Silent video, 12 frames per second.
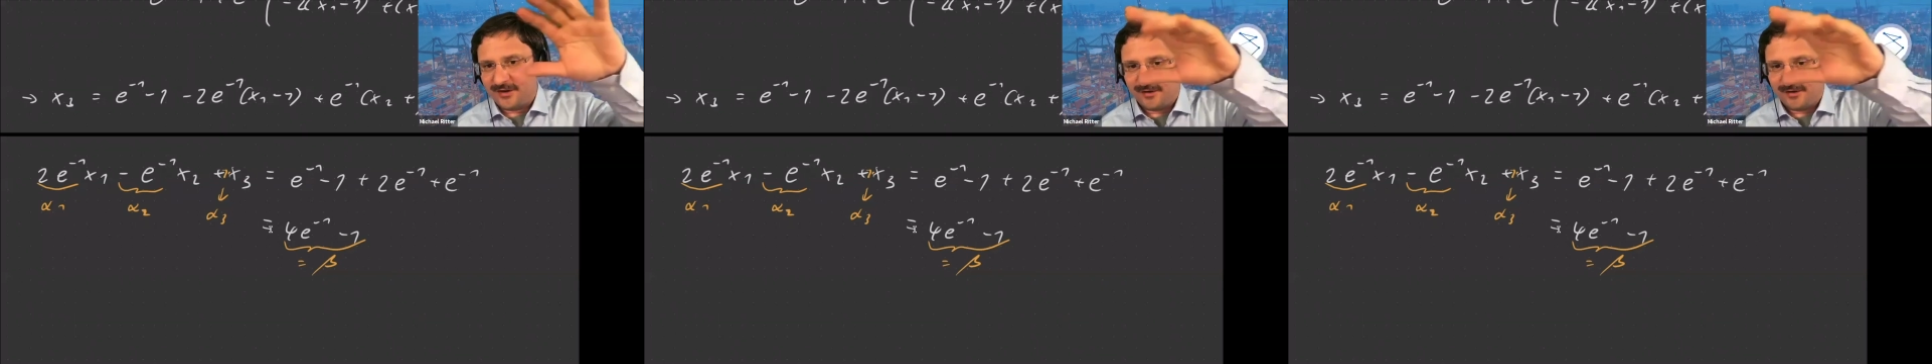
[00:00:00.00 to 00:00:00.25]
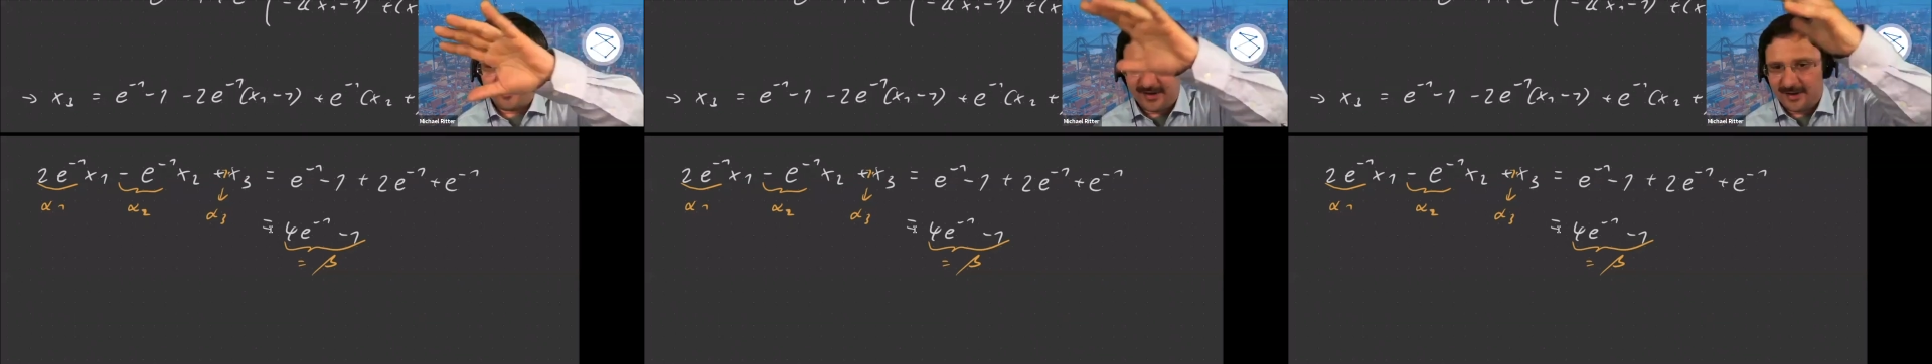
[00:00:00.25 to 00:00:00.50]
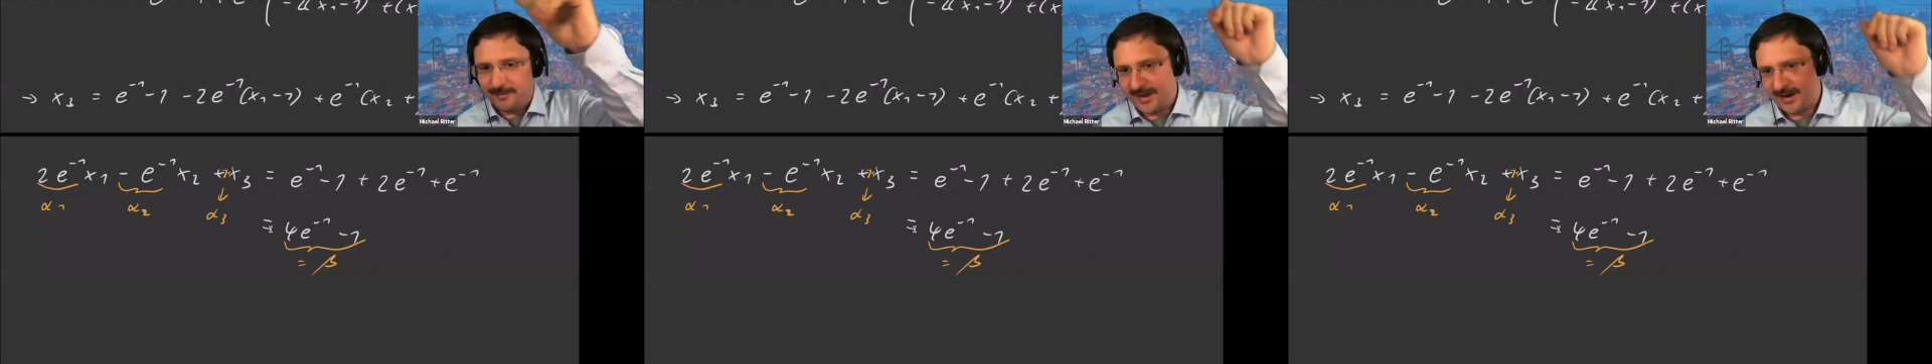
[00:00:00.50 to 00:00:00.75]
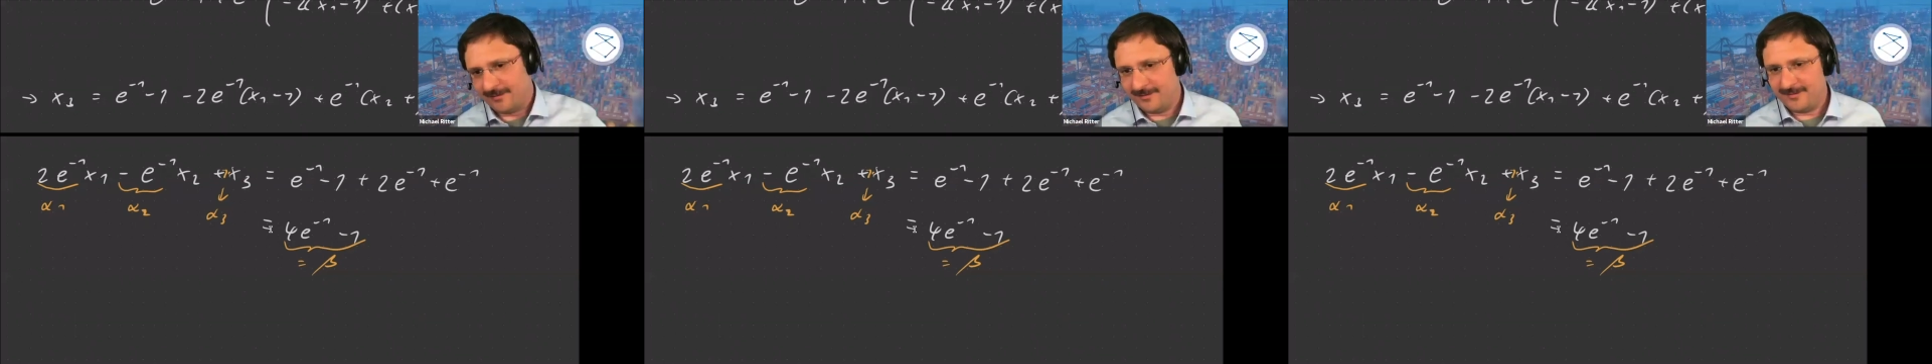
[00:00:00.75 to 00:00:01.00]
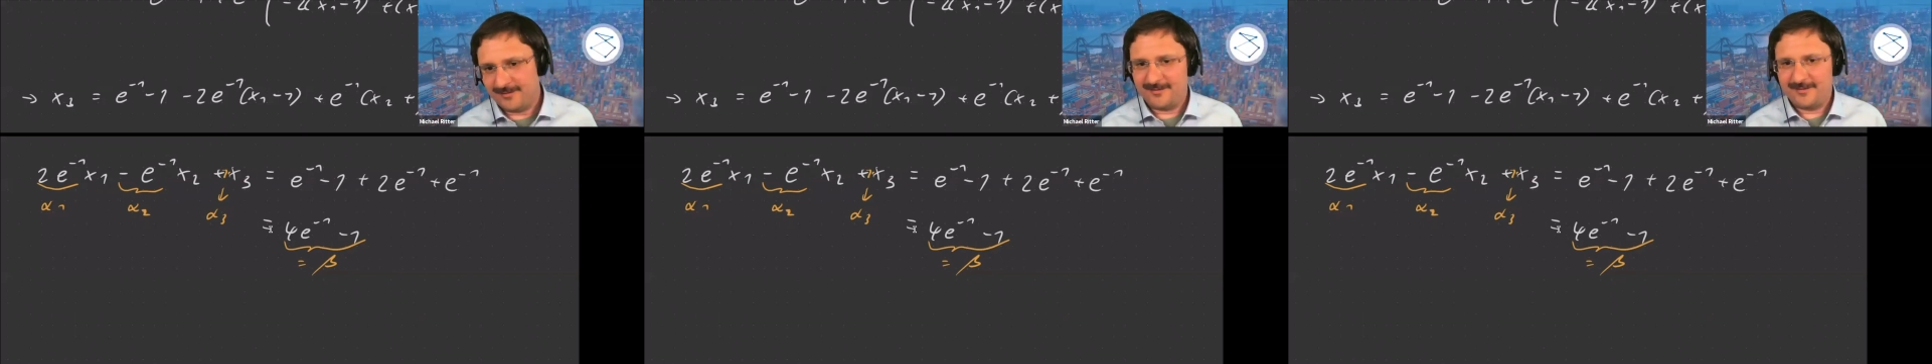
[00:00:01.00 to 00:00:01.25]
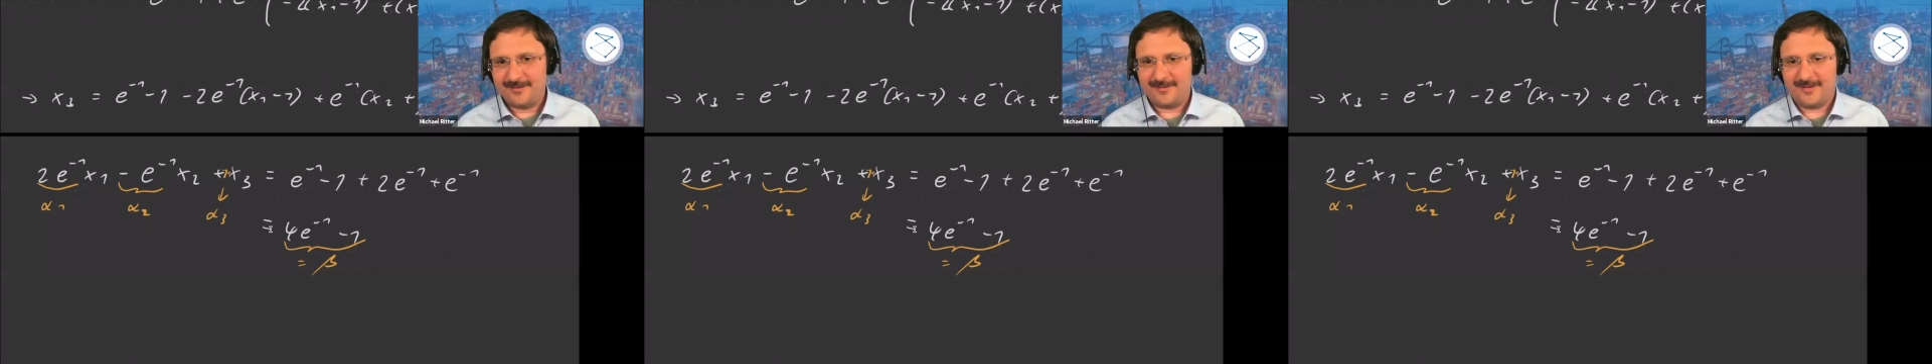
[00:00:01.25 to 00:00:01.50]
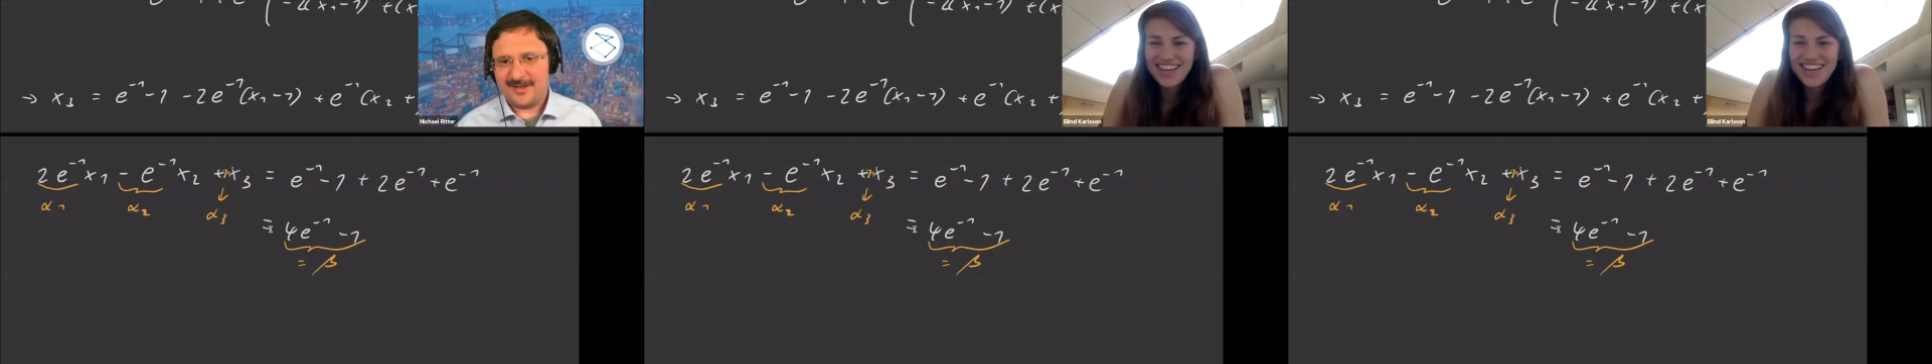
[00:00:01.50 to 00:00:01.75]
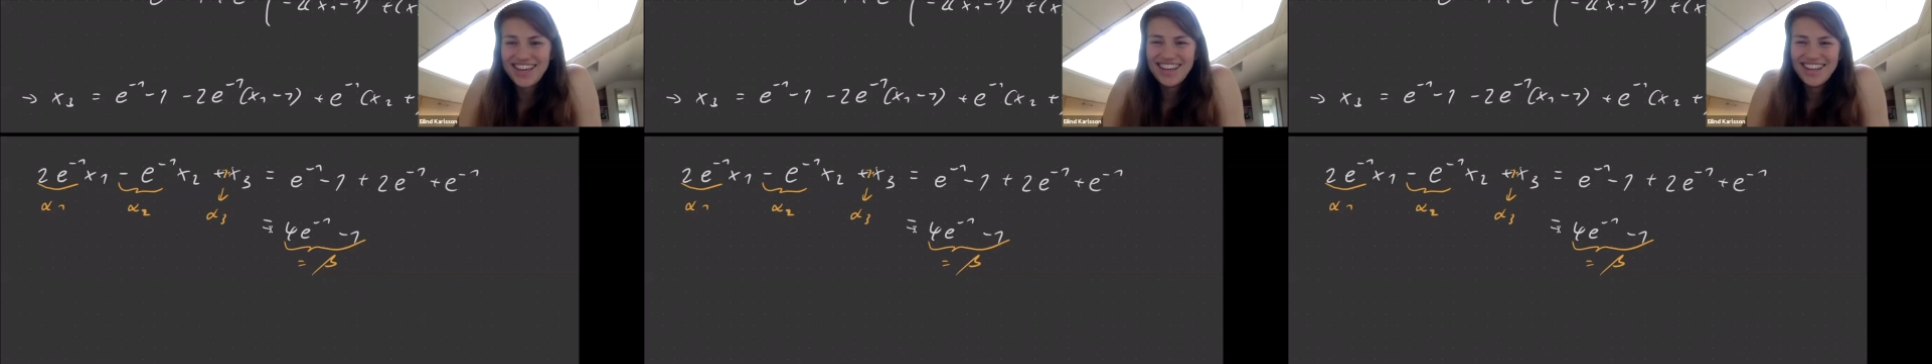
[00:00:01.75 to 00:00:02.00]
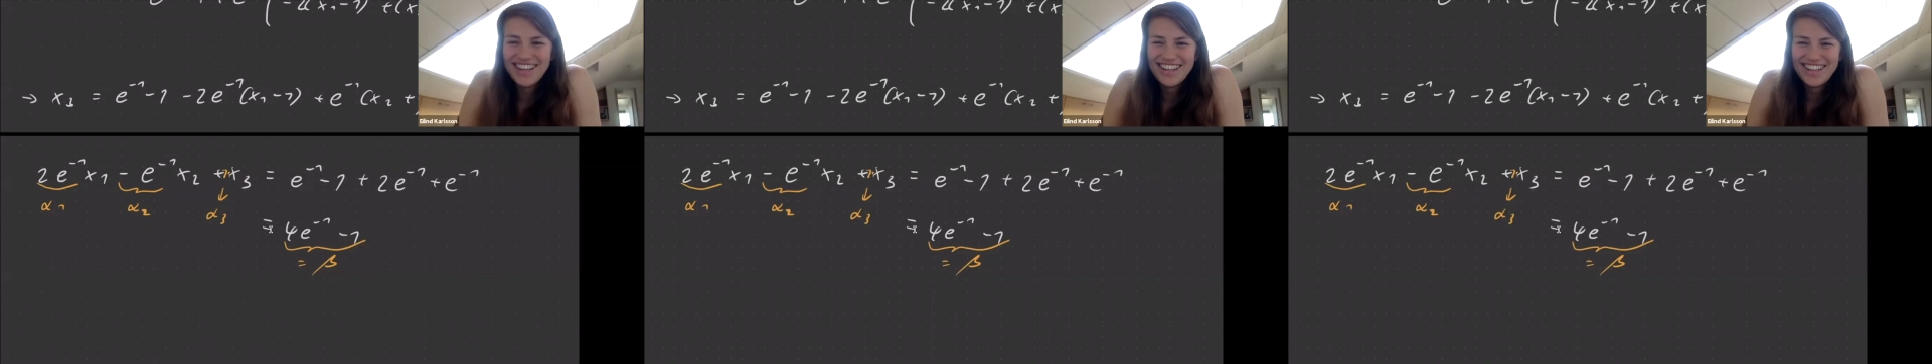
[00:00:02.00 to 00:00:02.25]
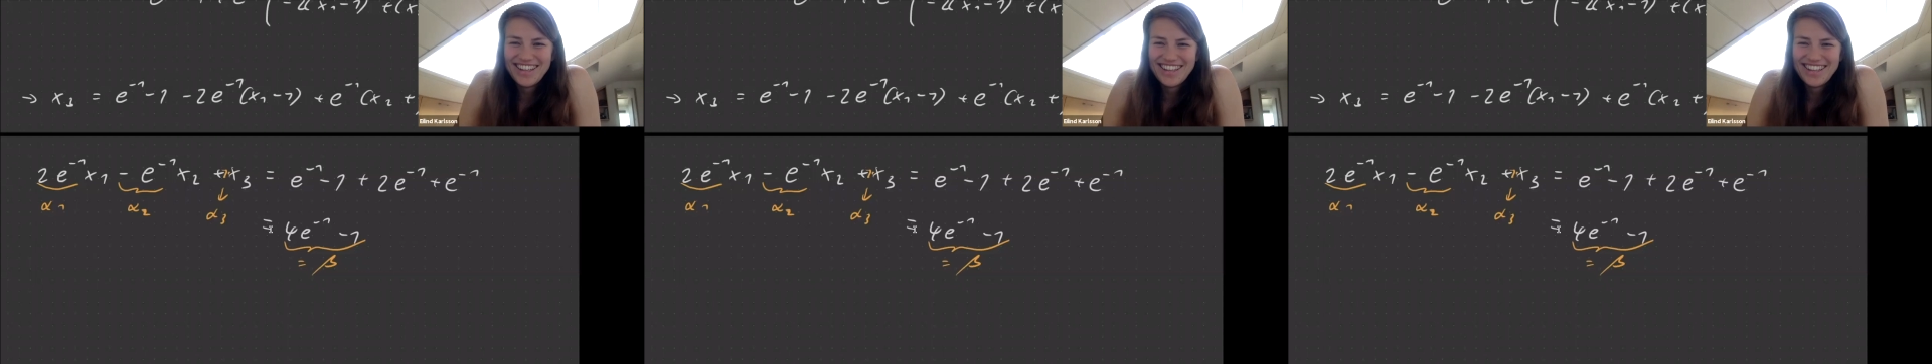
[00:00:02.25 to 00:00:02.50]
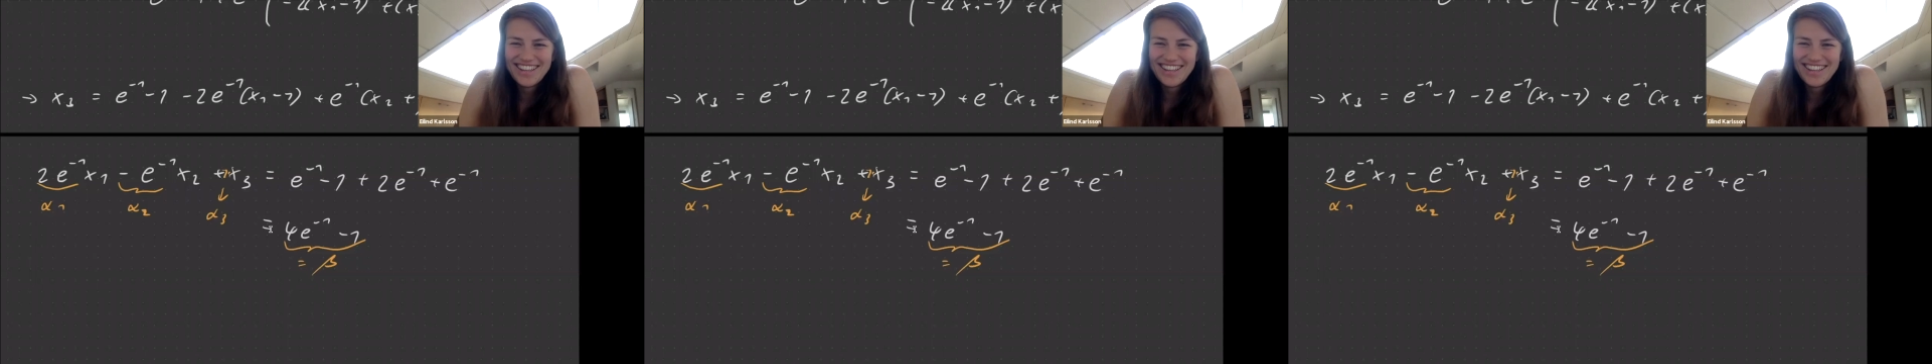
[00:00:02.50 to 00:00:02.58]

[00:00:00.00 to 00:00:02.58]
2, 3, and beta. That's why they got names.